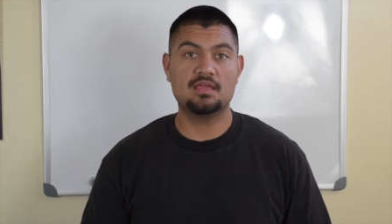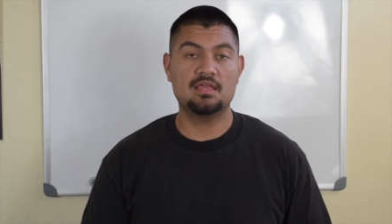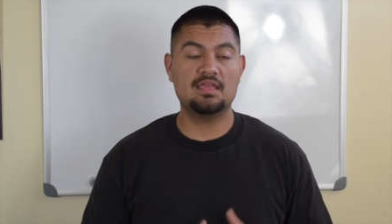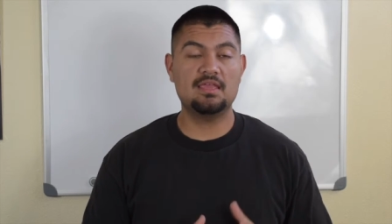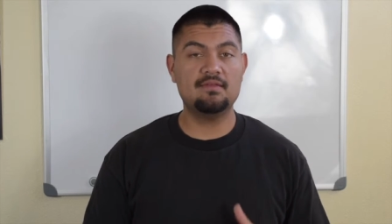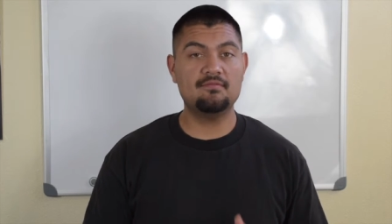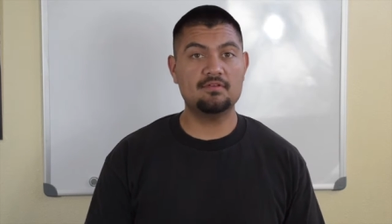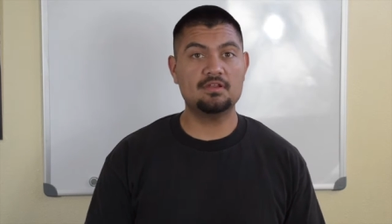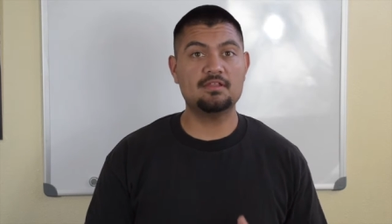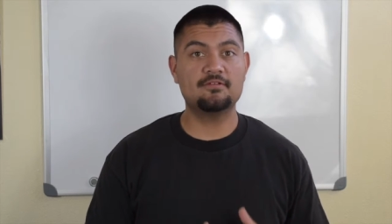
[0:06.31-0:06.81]

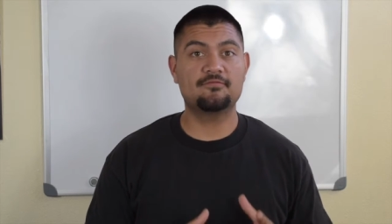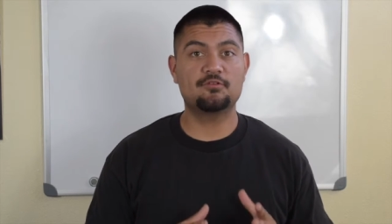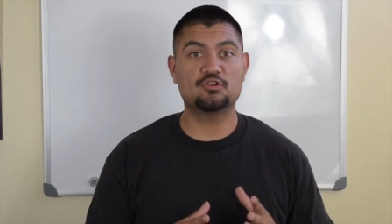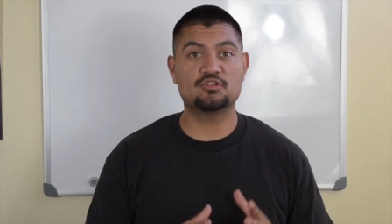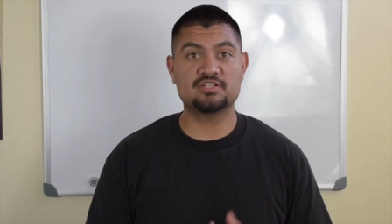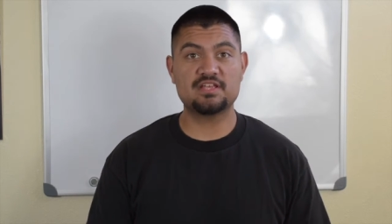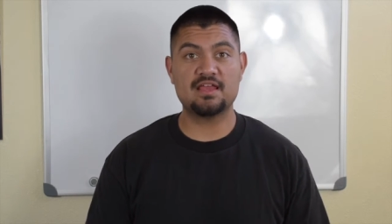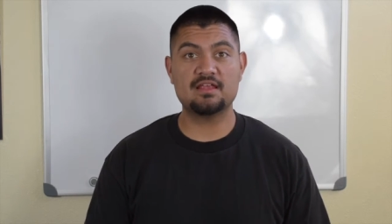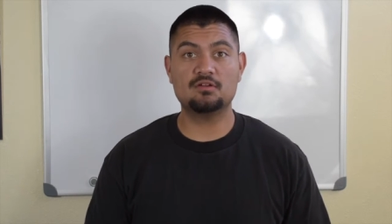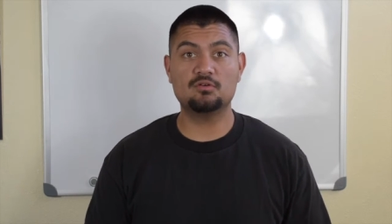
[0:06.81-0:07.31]
even if your
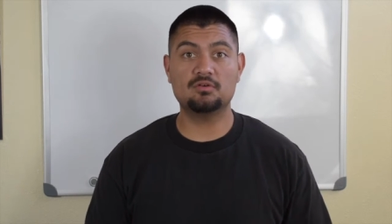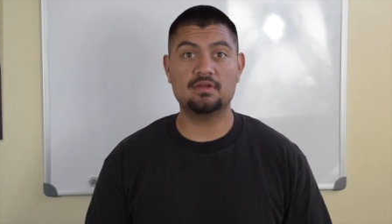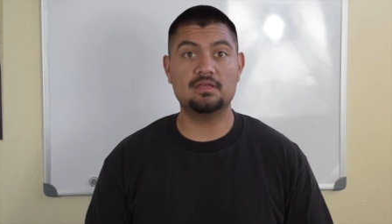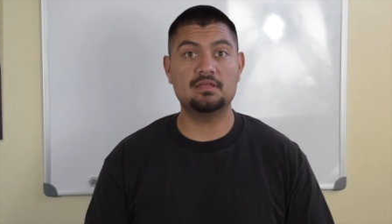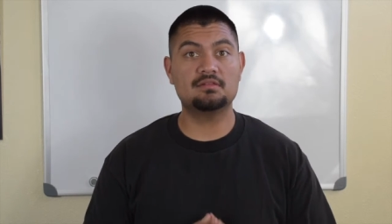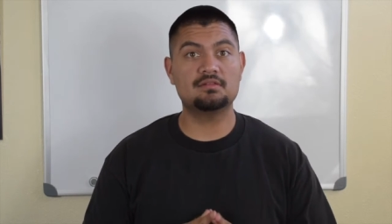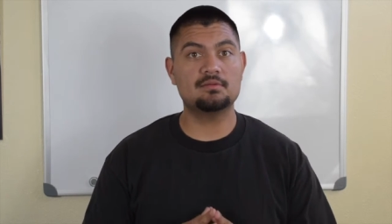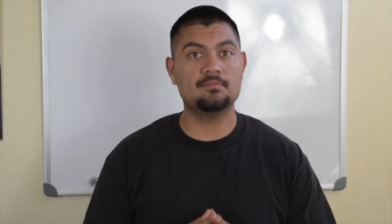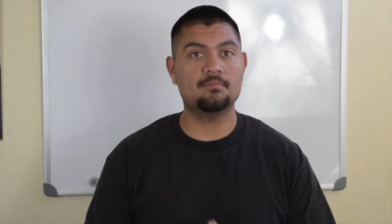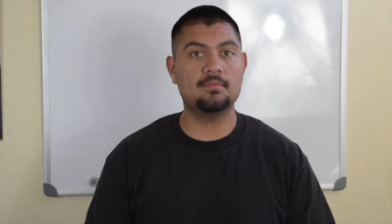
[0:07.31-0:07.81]
channel
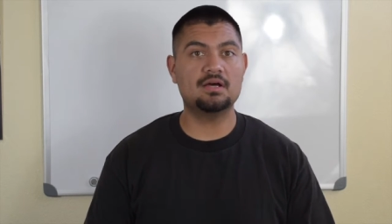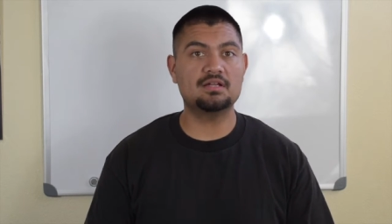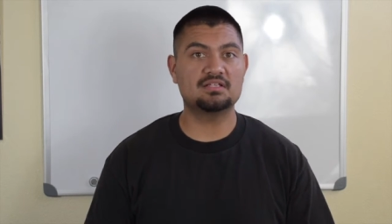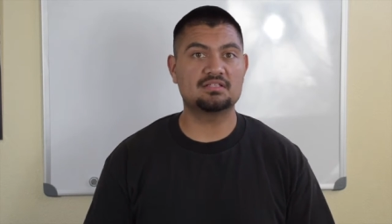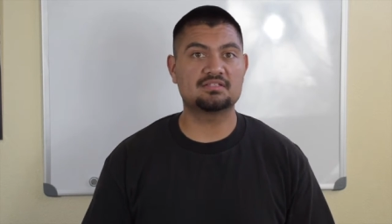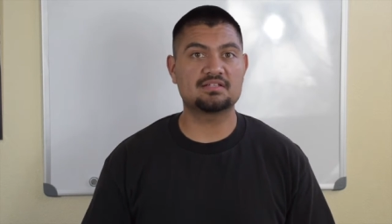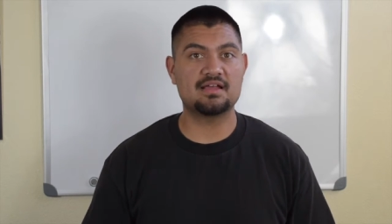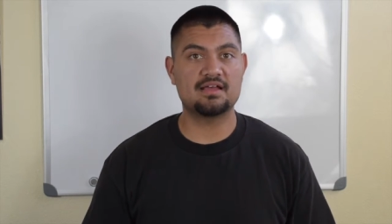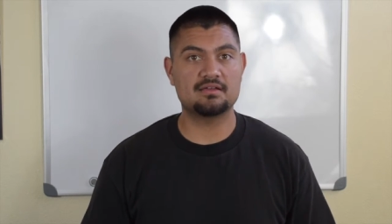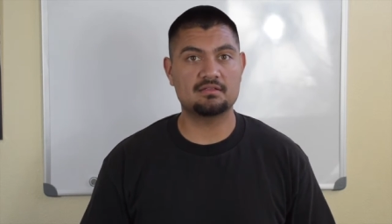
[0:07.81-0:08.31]
isn't
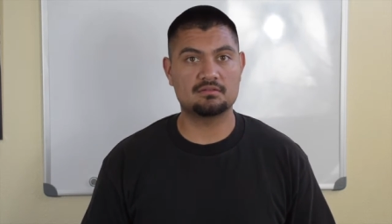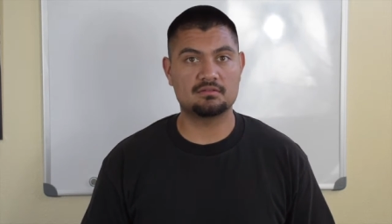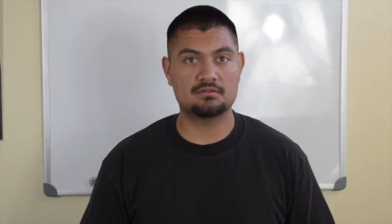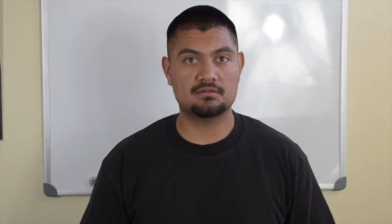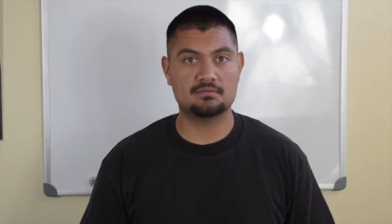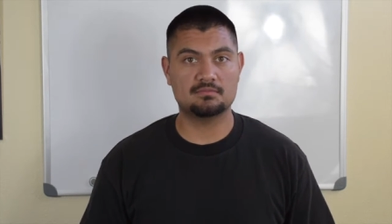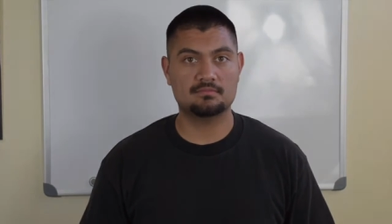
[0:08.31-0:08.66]
monetized.